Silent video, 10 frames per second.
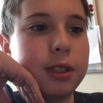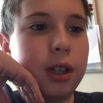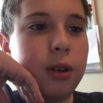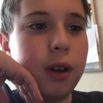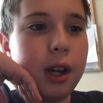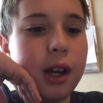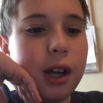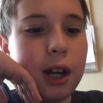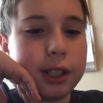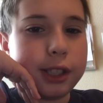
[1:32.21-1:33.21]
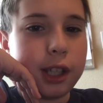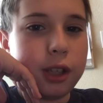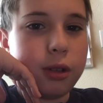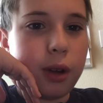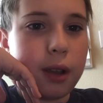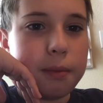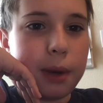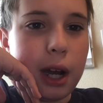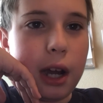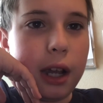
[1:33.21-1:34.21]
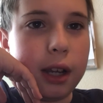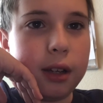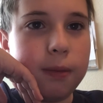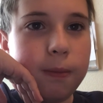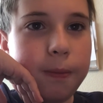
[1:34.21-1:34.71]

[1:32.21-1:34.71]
So I'll see you in my